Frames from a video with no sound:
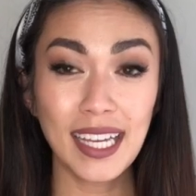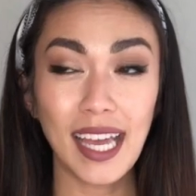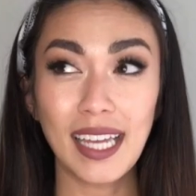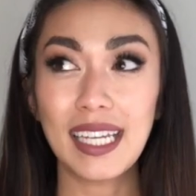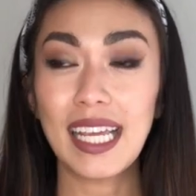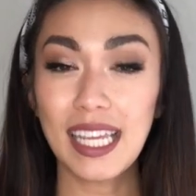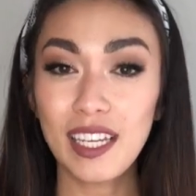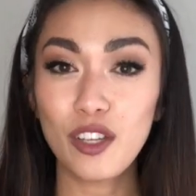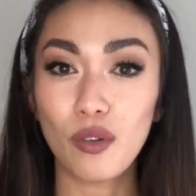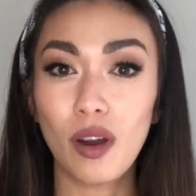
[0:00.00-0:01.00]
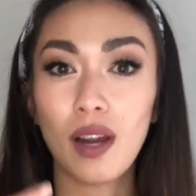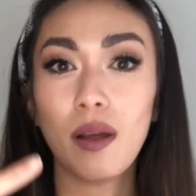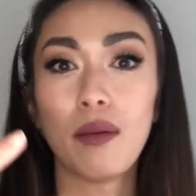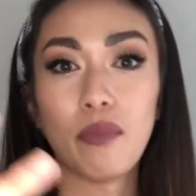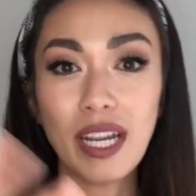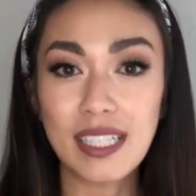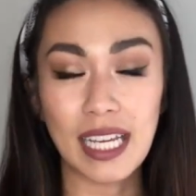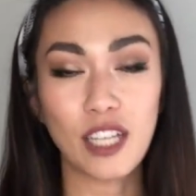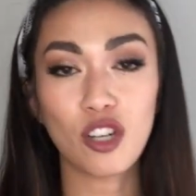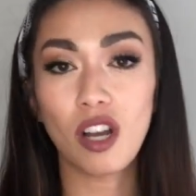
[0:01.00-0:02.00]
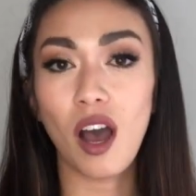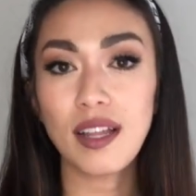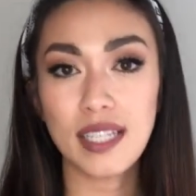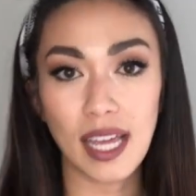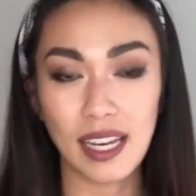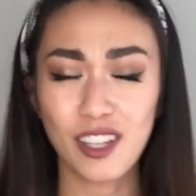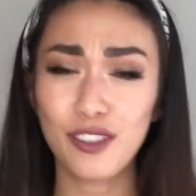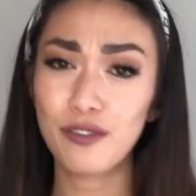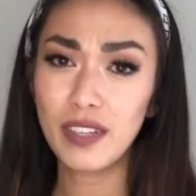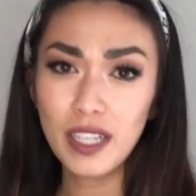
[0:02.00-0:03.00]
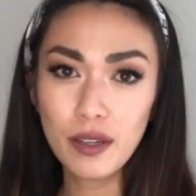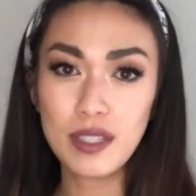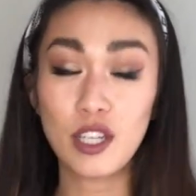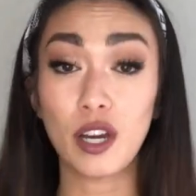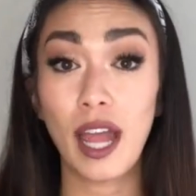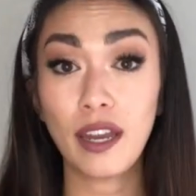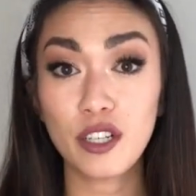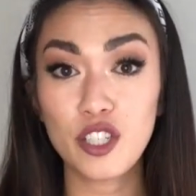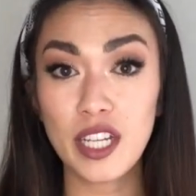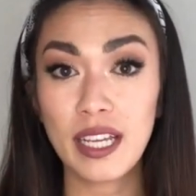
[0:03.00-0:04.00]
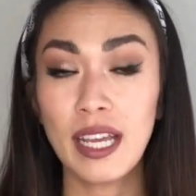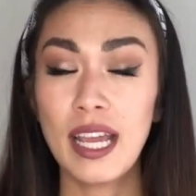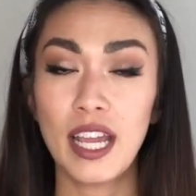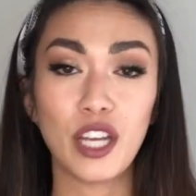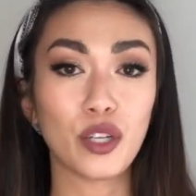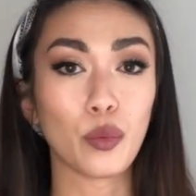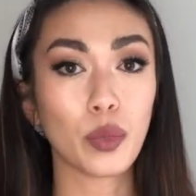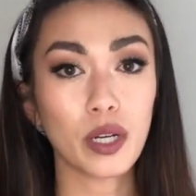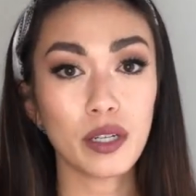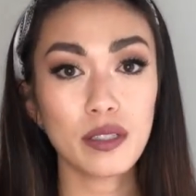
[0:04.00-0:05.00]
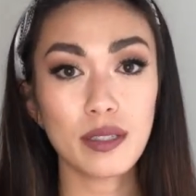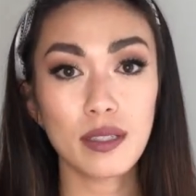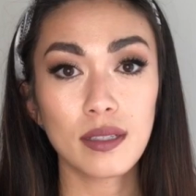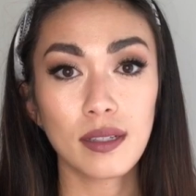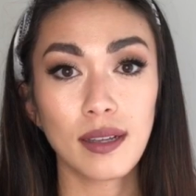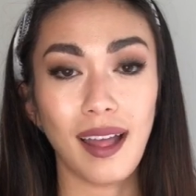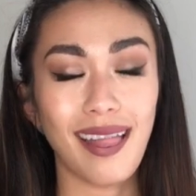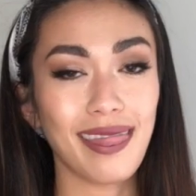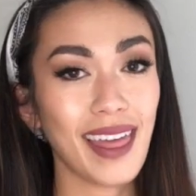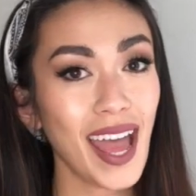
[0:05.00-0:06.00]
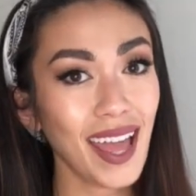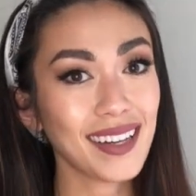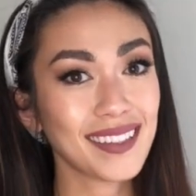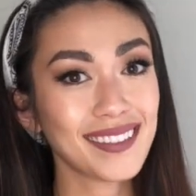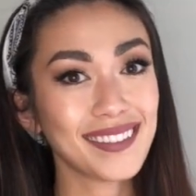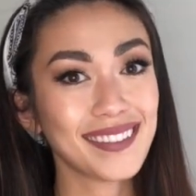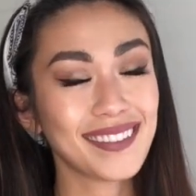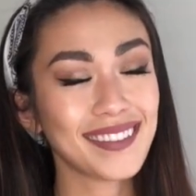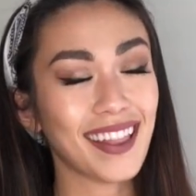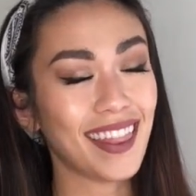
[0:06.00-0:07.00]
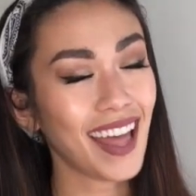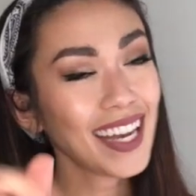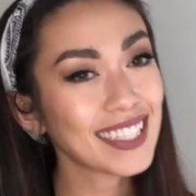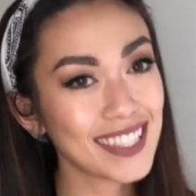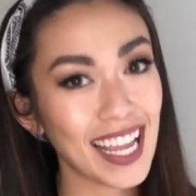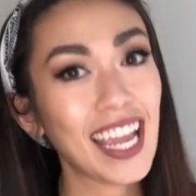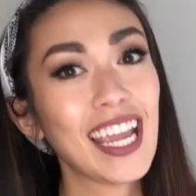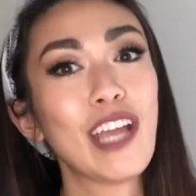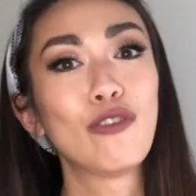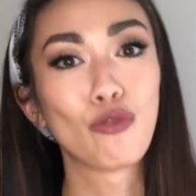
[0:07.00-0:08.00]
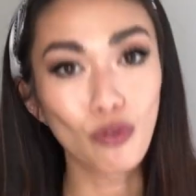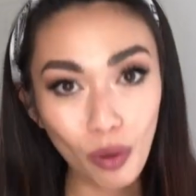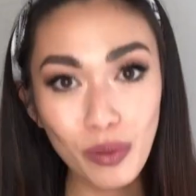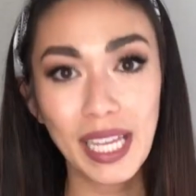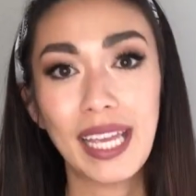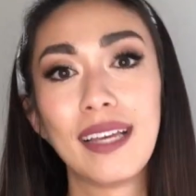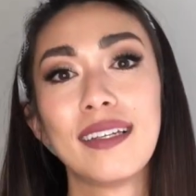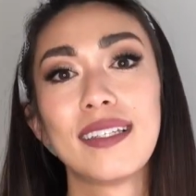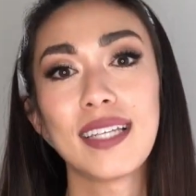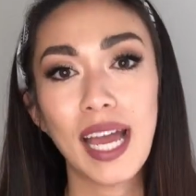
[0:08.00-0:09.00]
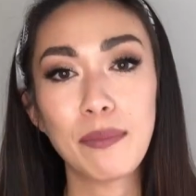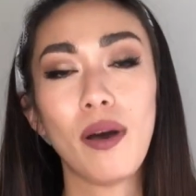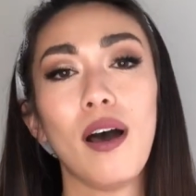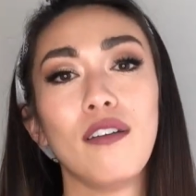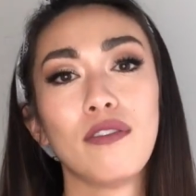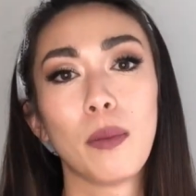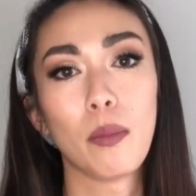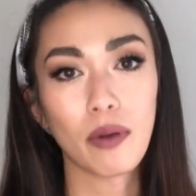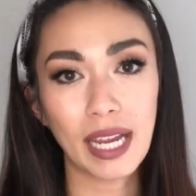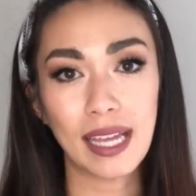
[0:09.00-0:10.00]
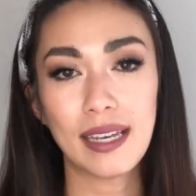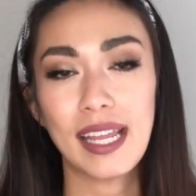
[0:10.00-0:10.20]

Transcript: and in your branding, in your content, in your videos, in your energy, in your words. And that is a enrolling type of brand